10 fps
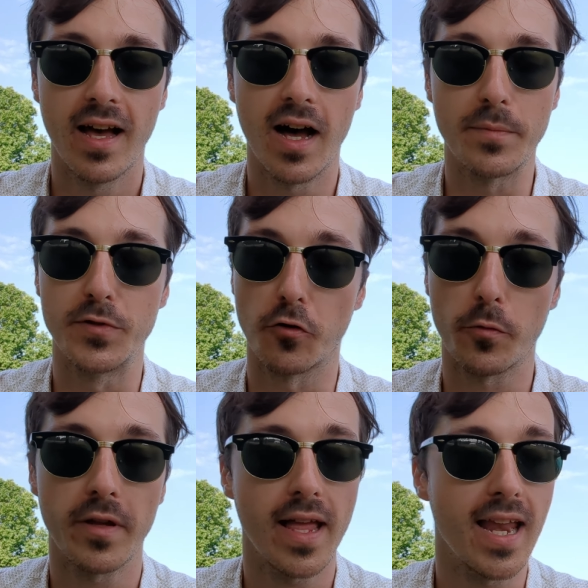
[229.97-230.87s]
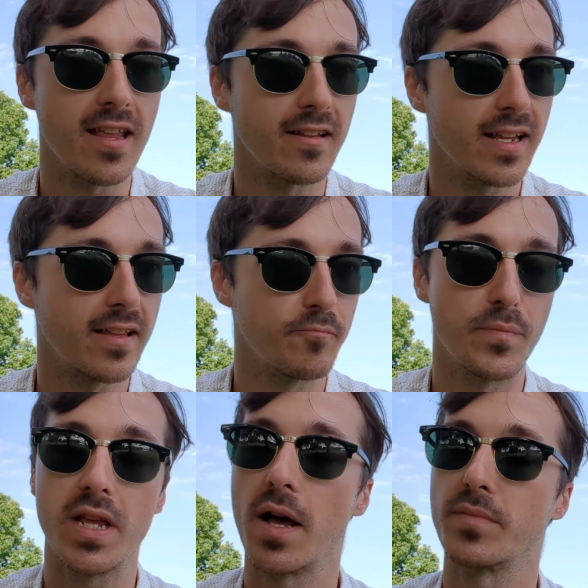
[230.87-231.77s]
absorb it and it
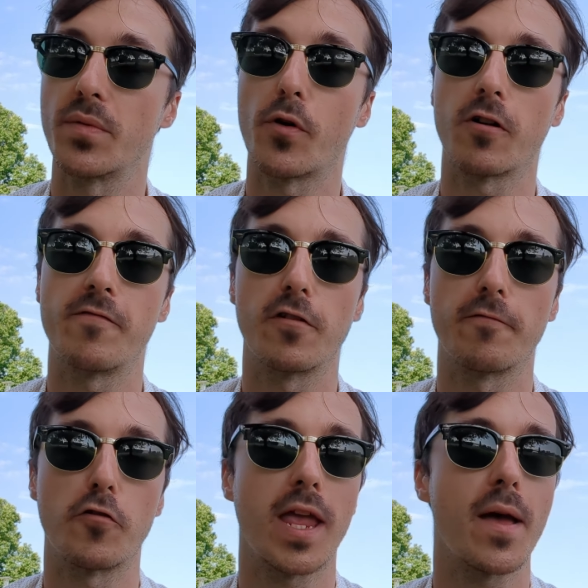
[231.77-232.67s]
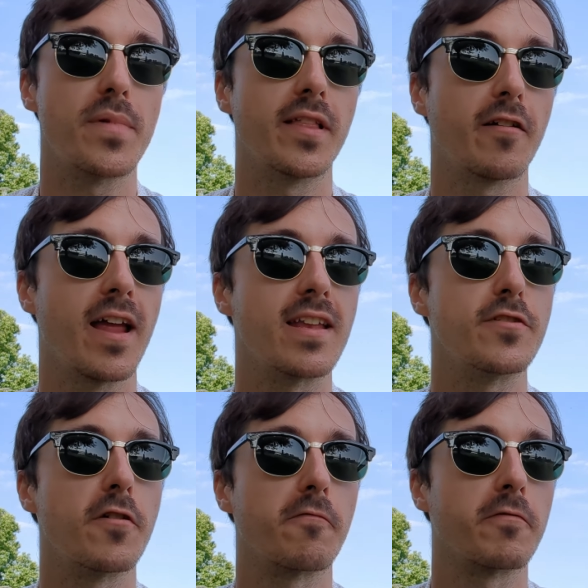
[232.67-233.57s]
becomes a part of your vocabulary and you
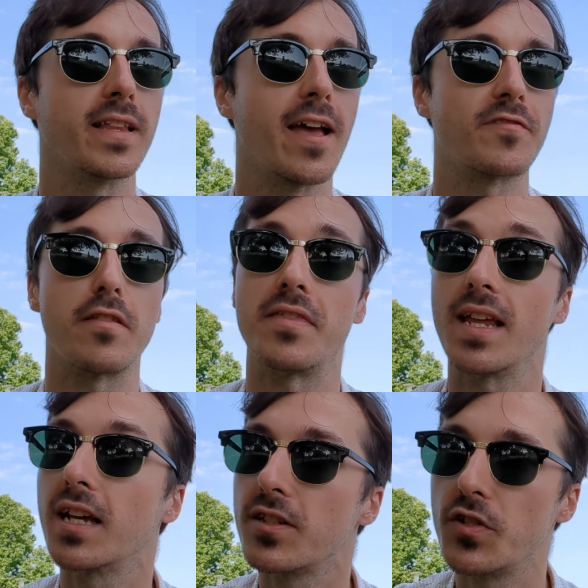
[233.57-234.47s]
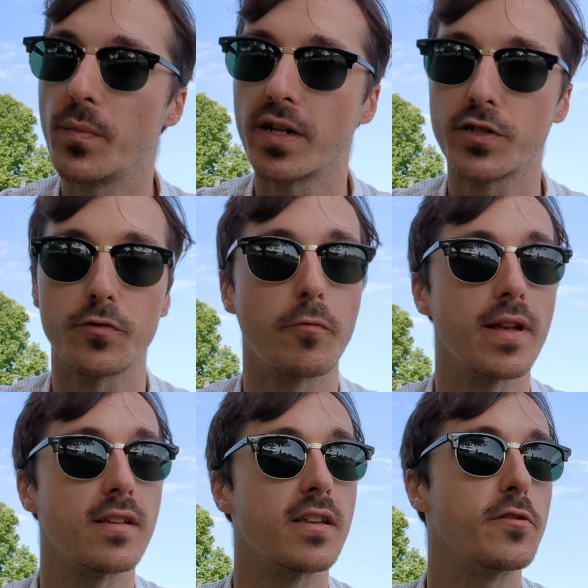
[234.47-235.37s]
don't really have to think too much
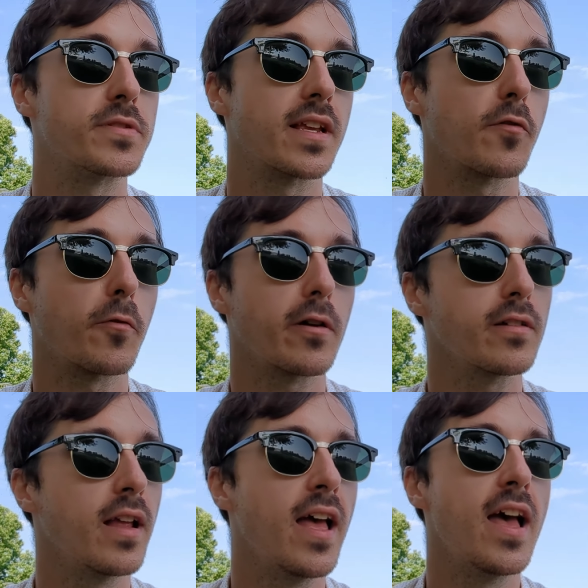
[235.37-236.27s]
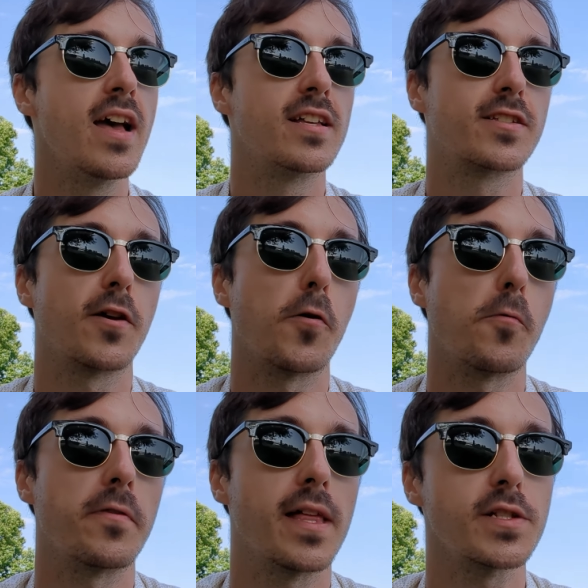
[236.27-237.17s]
when using a word.
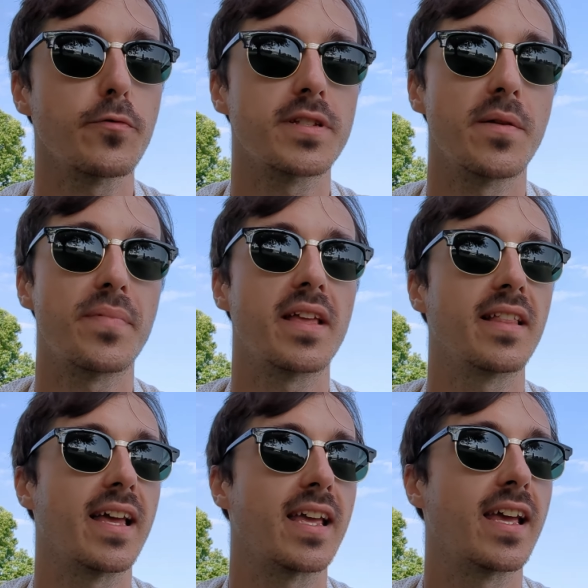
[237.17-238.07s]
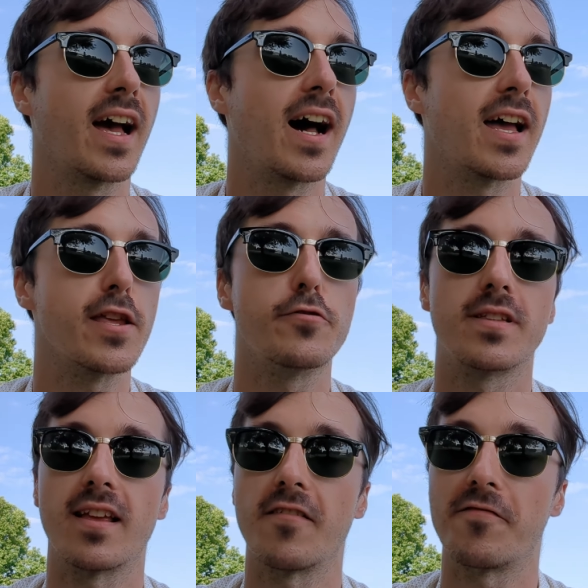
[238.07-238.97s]
So that's where something like
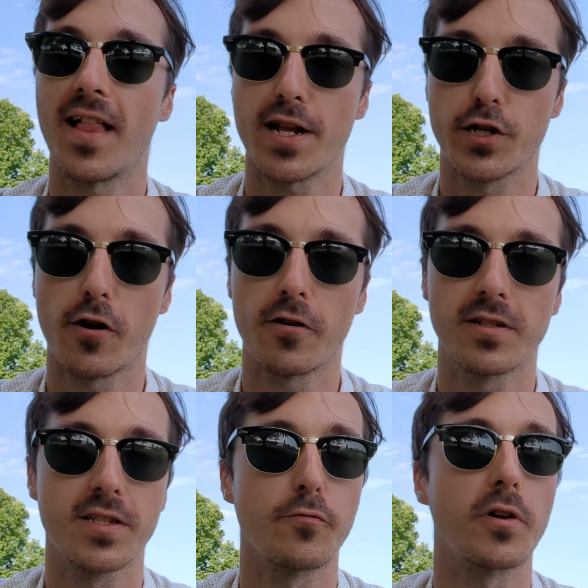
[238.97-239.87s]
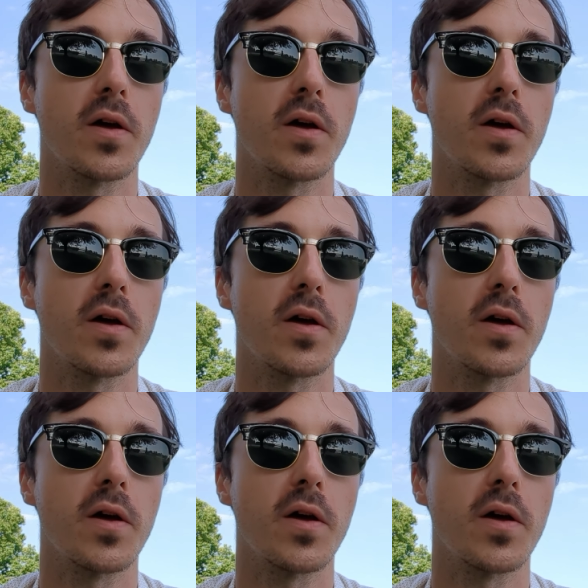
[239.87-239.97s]
using flashcards will